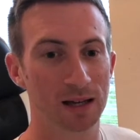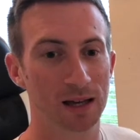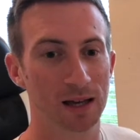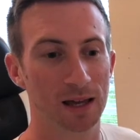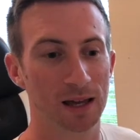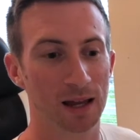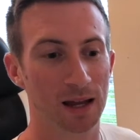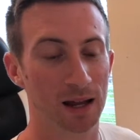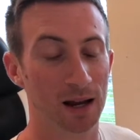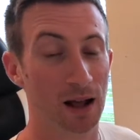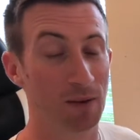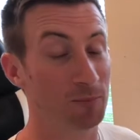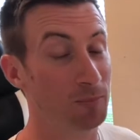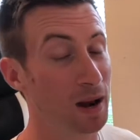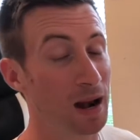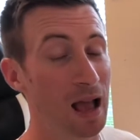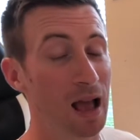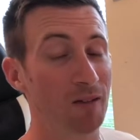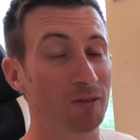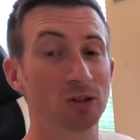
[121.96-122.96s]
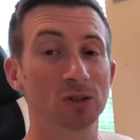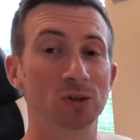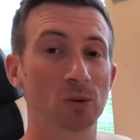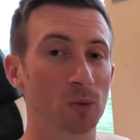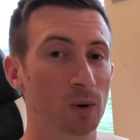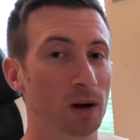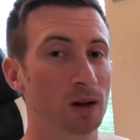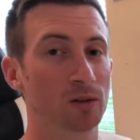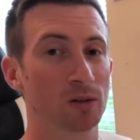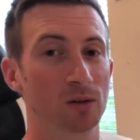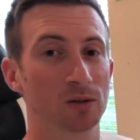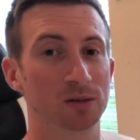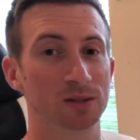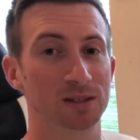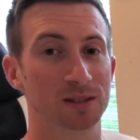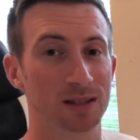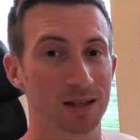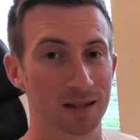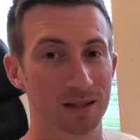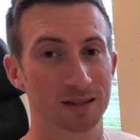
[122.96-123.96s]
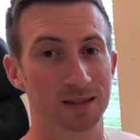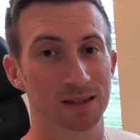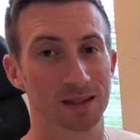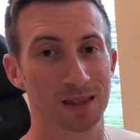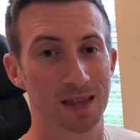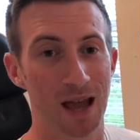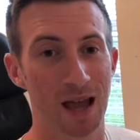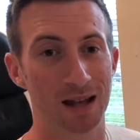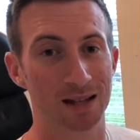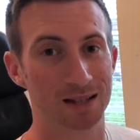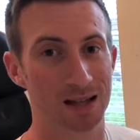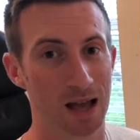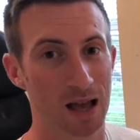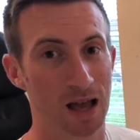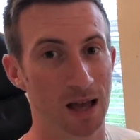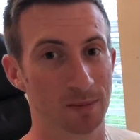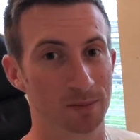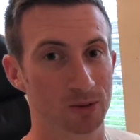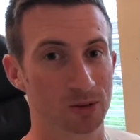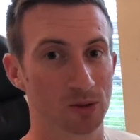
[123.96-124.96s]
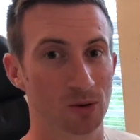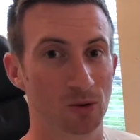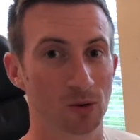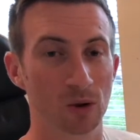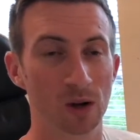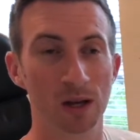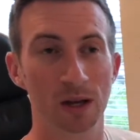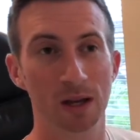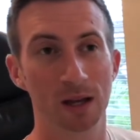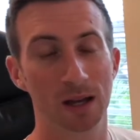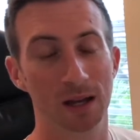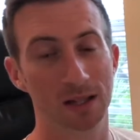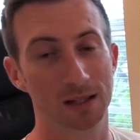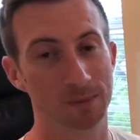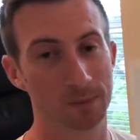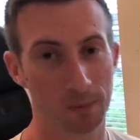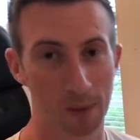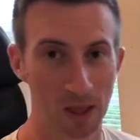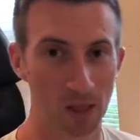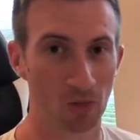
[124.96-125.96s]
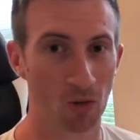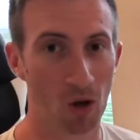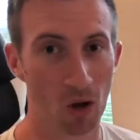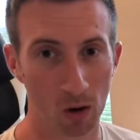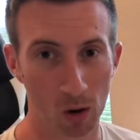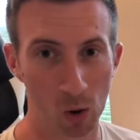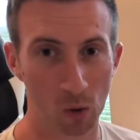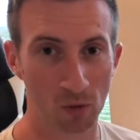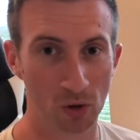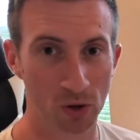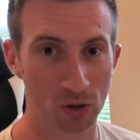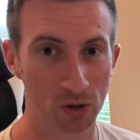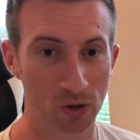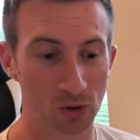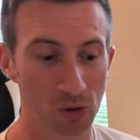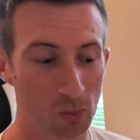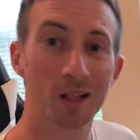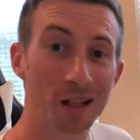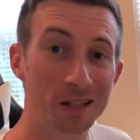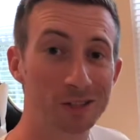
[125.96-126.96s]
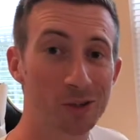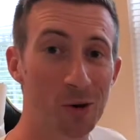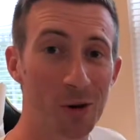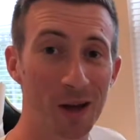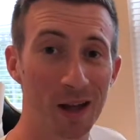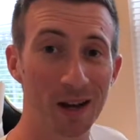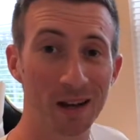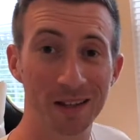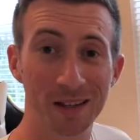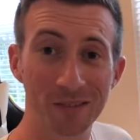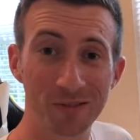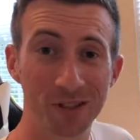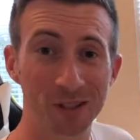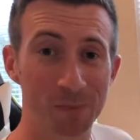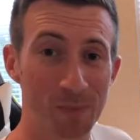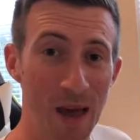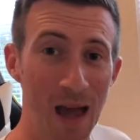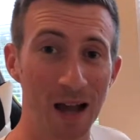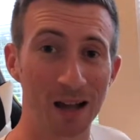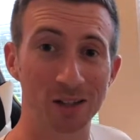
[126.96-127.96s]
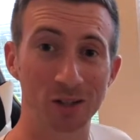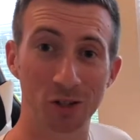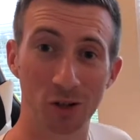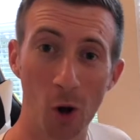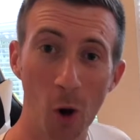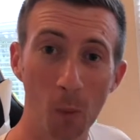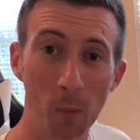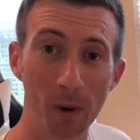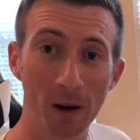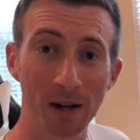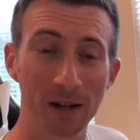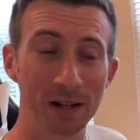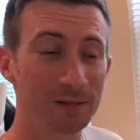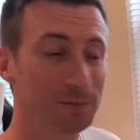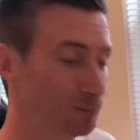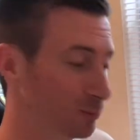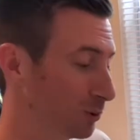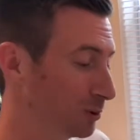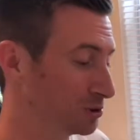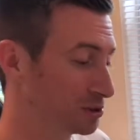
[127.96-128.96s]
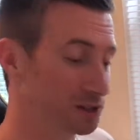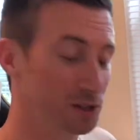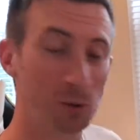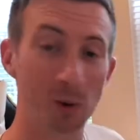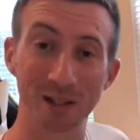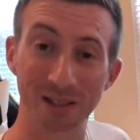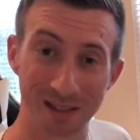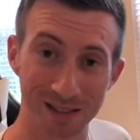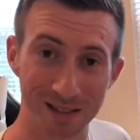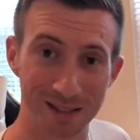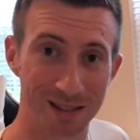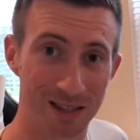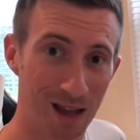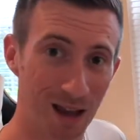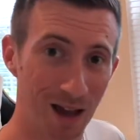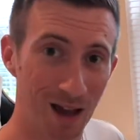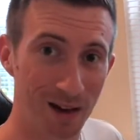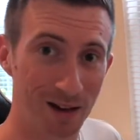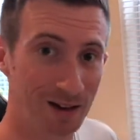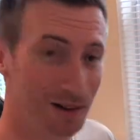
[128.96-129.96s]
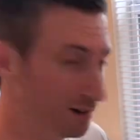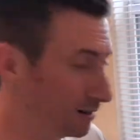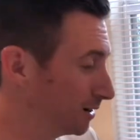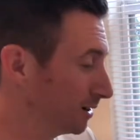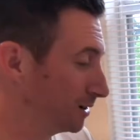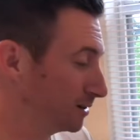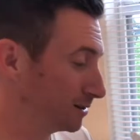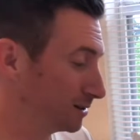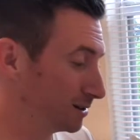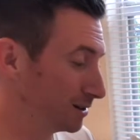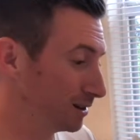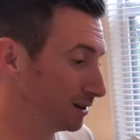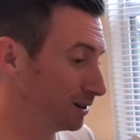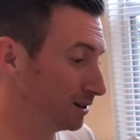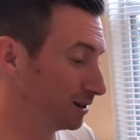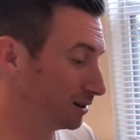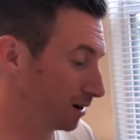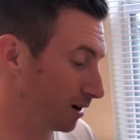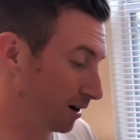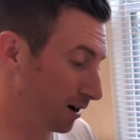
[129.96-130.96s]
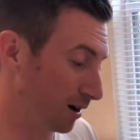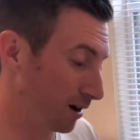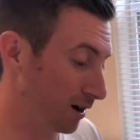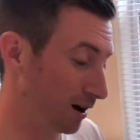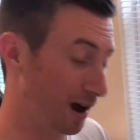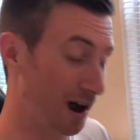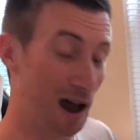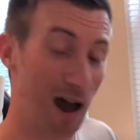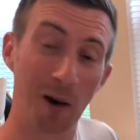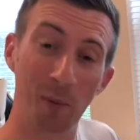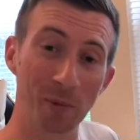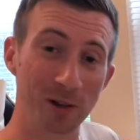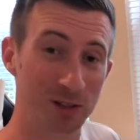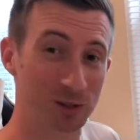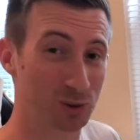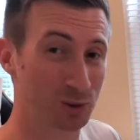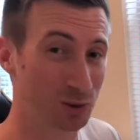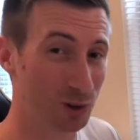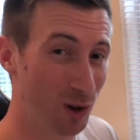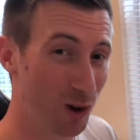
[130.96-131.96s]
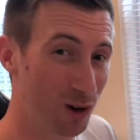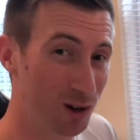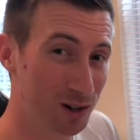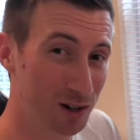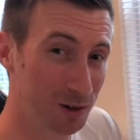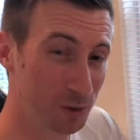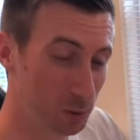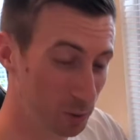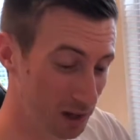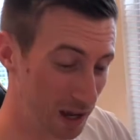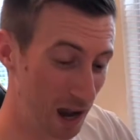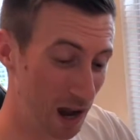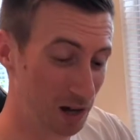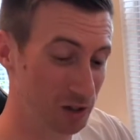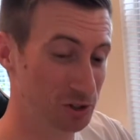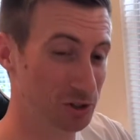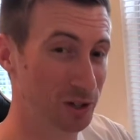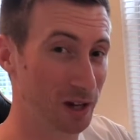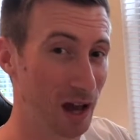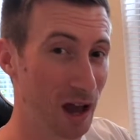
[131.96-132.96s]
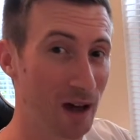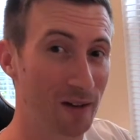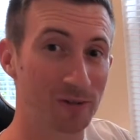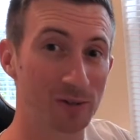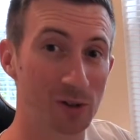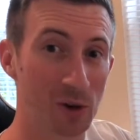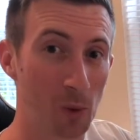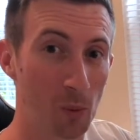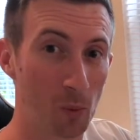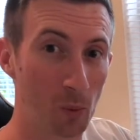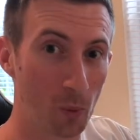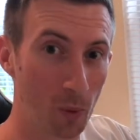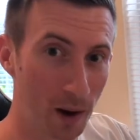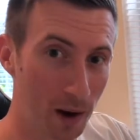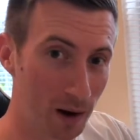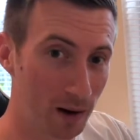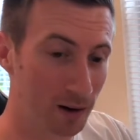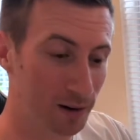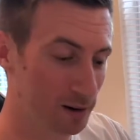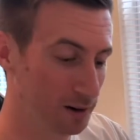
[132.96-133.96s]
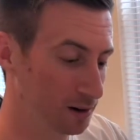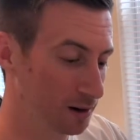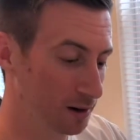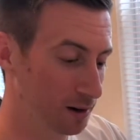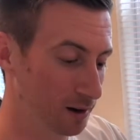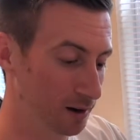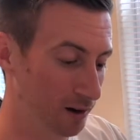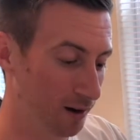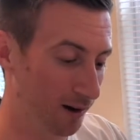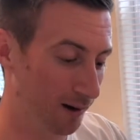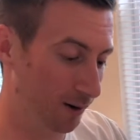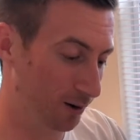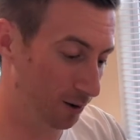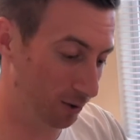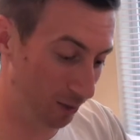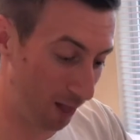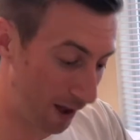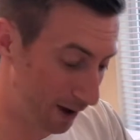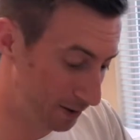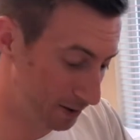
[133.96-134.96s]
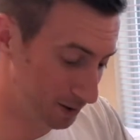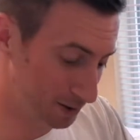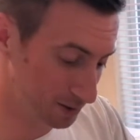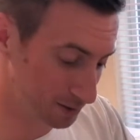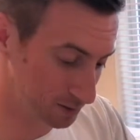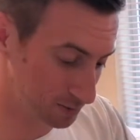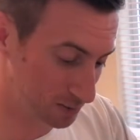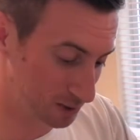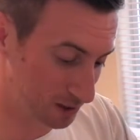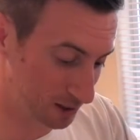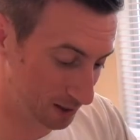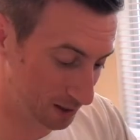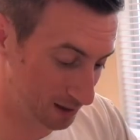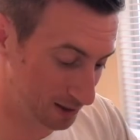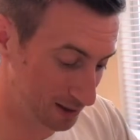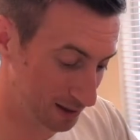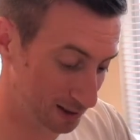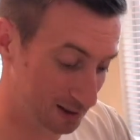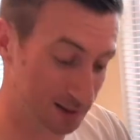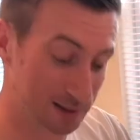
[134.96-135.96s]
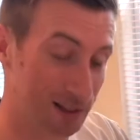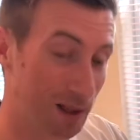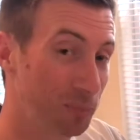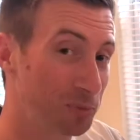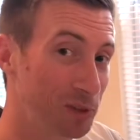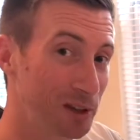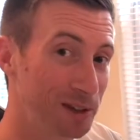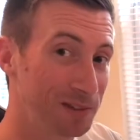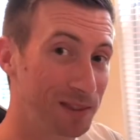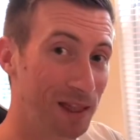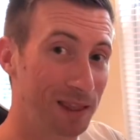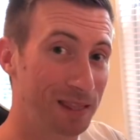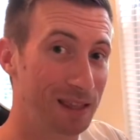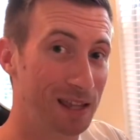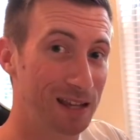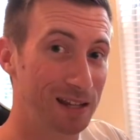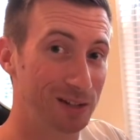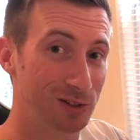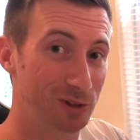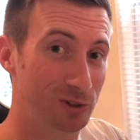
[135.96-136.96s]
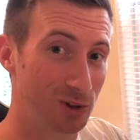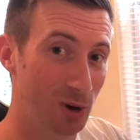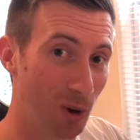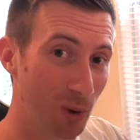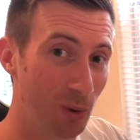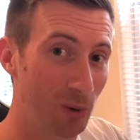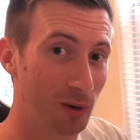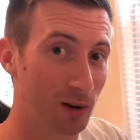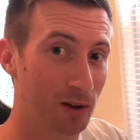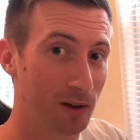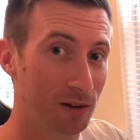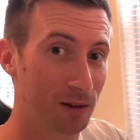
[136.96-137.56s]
and I've been having to wear those since that time, so it's been long overdue. Let's go ahead and give this package an opening. We'll see what's inside, see how much longer we actually have to wear our aligners, because that's something that they don't